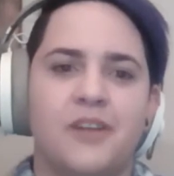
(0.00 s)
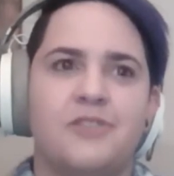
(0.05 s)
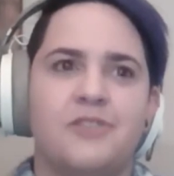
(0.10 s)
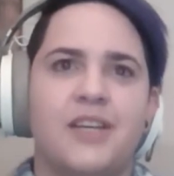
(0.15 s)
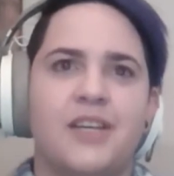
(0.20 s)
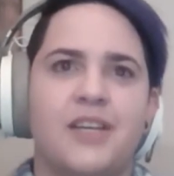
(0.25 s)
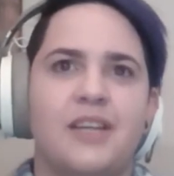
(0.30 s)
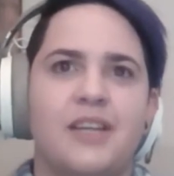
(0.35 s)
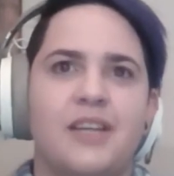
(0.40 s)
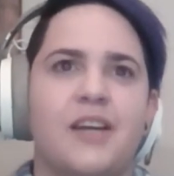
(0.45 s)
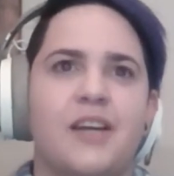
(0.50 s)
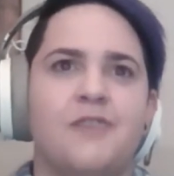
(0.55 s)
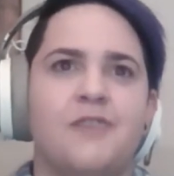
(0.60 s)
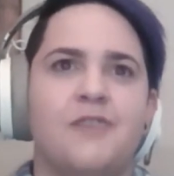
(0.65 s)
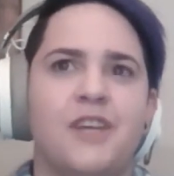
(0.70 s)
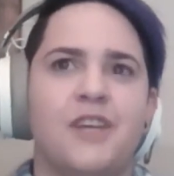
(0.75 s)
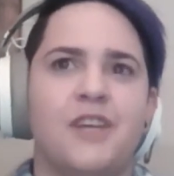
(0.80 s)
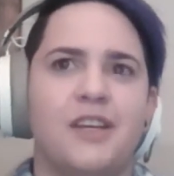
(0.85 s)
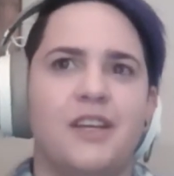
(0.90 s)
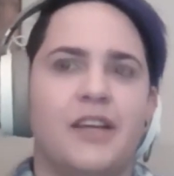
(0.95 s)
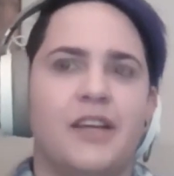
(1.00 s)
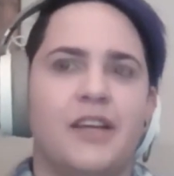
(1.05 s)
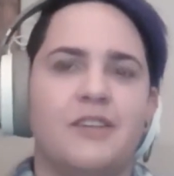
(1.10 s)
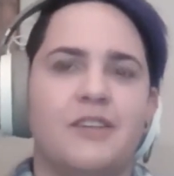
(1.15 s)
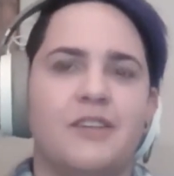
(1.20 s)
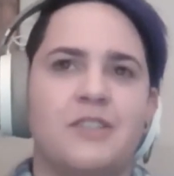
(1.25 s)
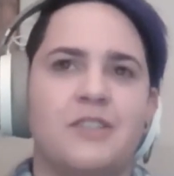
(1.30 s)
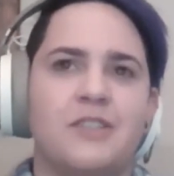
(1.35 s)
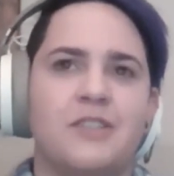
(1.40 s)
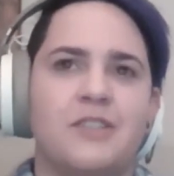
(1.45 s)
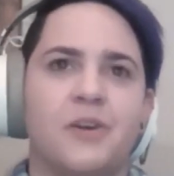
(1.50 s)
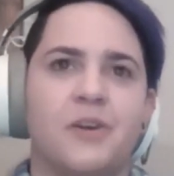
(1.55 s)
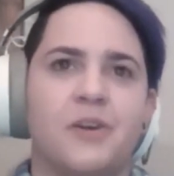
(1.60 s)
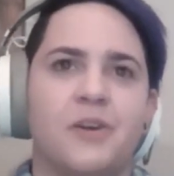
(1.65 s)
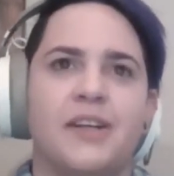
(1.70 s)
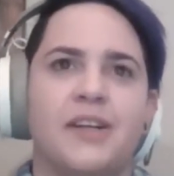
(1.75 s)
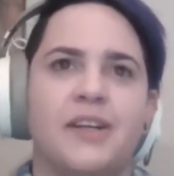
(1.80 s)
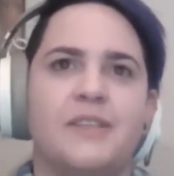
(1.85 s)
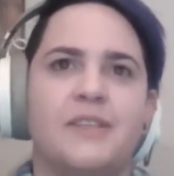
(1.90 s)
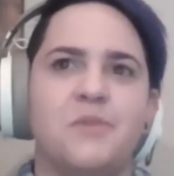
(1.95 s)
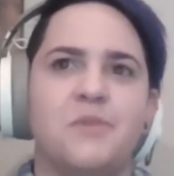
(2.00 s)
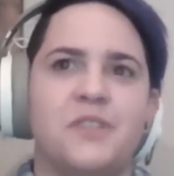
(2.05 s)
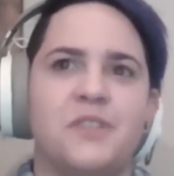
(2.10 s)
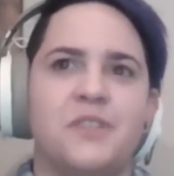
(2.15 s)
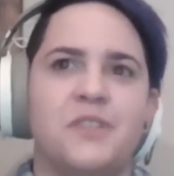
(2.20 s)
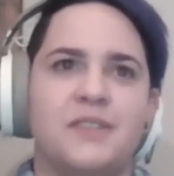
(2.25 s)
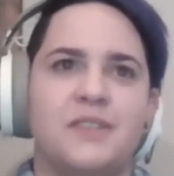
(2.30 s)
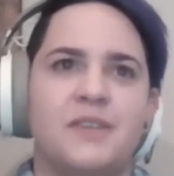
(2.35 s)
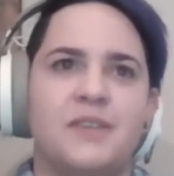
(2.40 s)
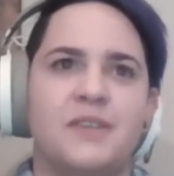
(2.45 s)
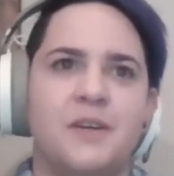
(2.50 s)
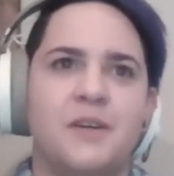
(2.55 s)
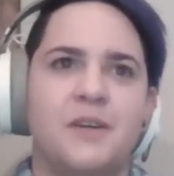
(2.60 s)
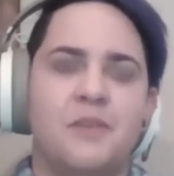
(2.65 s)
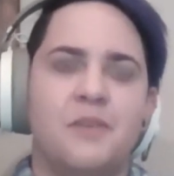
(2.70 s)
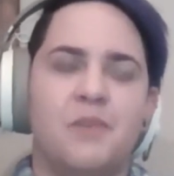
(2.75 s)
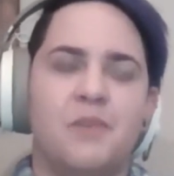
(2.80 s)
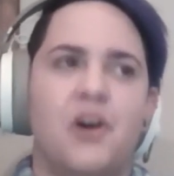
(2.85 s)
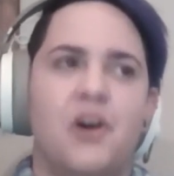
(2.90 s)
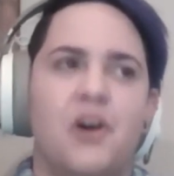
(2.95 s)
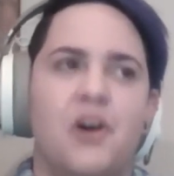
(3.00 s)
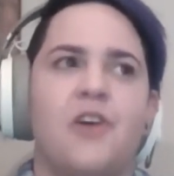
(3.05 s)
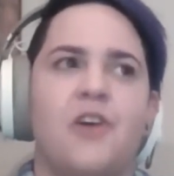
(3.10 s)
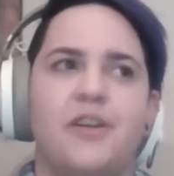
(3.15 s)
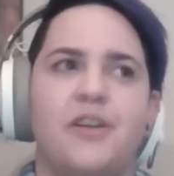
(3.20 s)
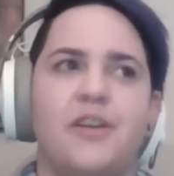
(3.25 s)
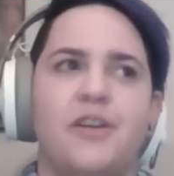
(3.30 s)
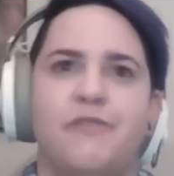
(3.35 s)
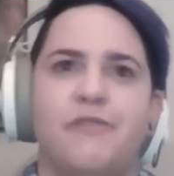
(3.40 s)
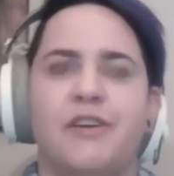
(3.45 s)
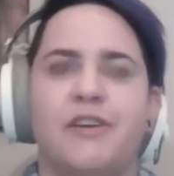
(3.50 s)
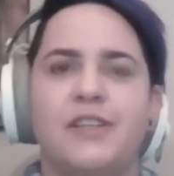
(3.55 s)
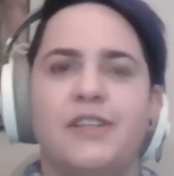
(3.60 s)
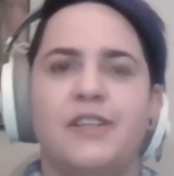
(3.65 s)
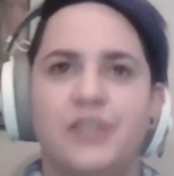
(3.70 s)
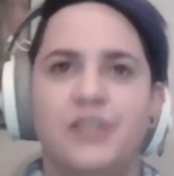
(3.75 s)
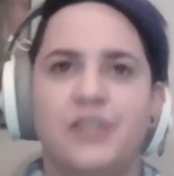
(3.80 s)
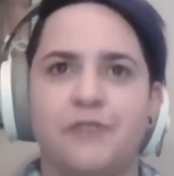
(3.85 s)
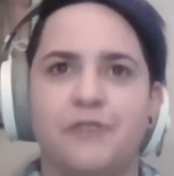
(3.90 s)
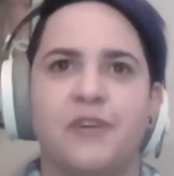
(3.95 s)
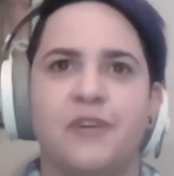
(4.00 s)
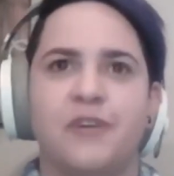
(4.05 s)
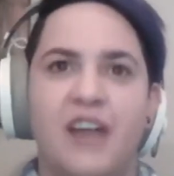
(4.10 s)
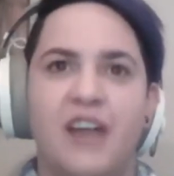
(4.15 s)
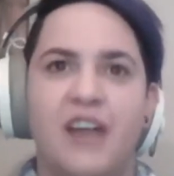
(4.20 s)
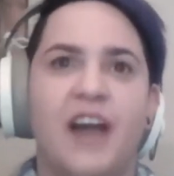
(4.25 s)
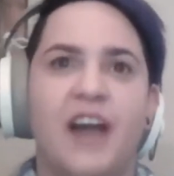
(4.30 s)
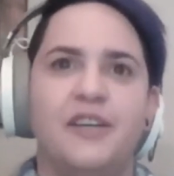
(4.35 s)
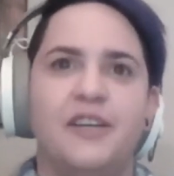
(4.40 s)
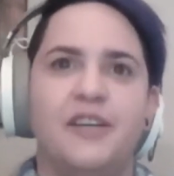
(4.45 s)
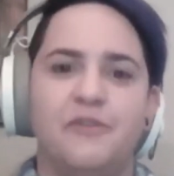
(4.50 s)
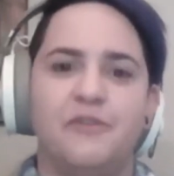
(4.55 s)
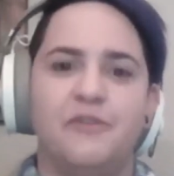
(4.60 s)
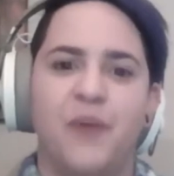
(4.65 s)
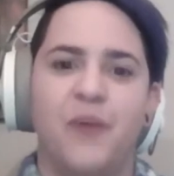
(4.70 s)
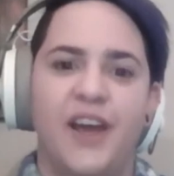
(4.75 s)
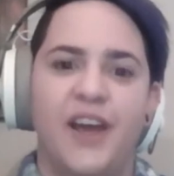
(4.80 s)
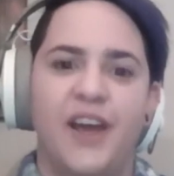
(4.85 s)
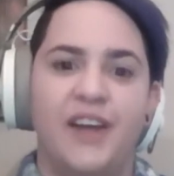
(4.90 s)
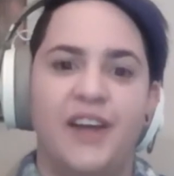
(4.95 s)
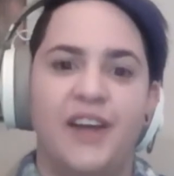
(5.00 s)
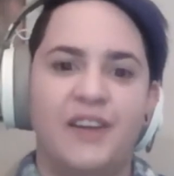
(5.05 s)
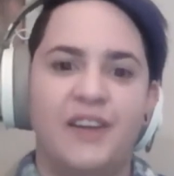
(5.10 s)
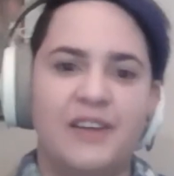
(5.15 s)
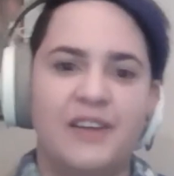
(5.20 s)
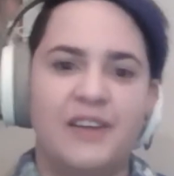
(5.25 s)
So you're taking like circuits, which is hard in a very different kind of way.